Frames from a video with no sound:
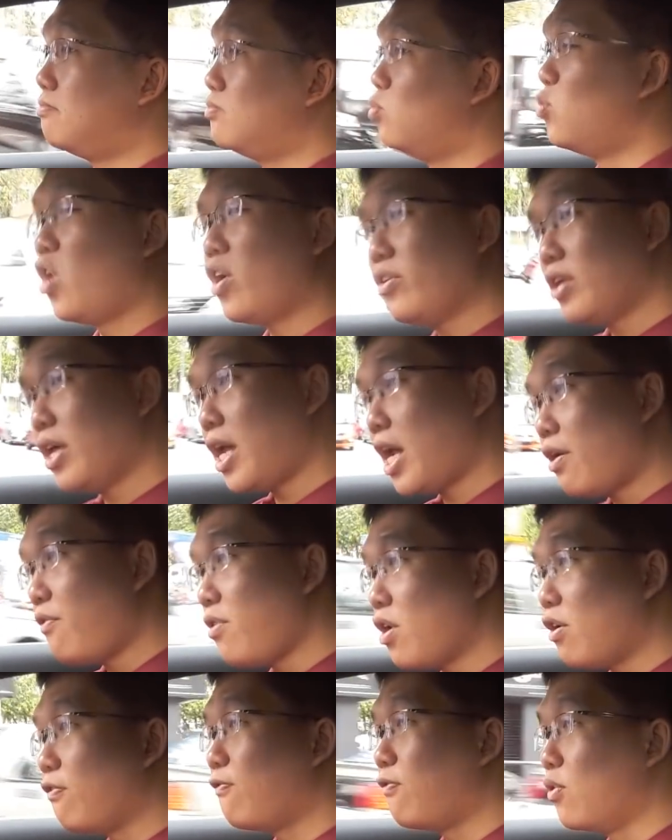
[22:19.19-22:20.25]
not the
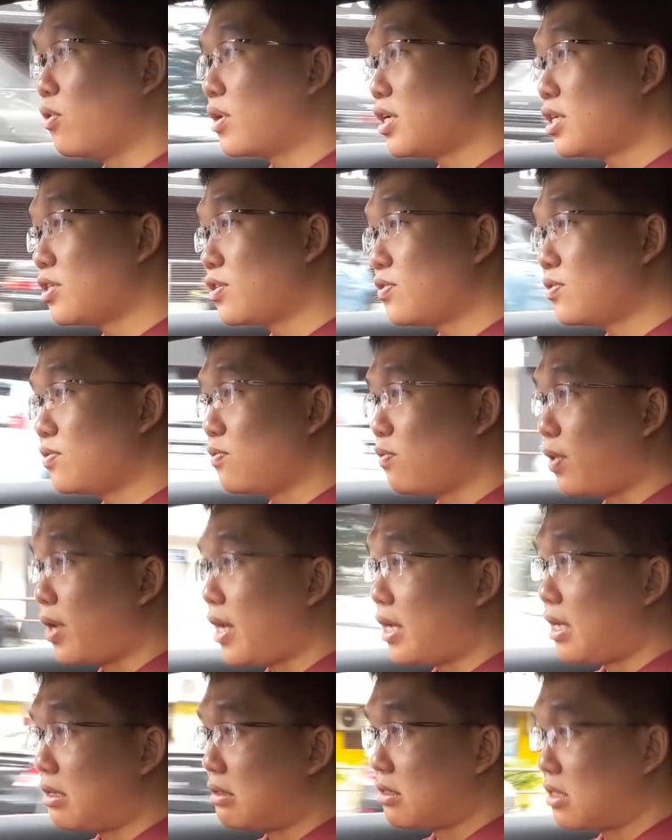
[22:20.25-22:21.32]
area of focus where
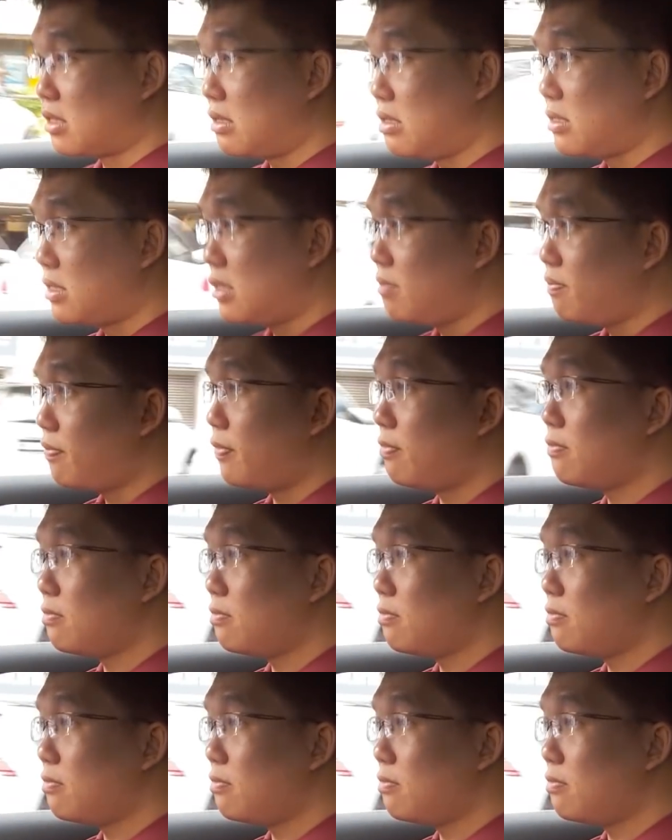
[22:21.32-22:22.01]
it's concerned.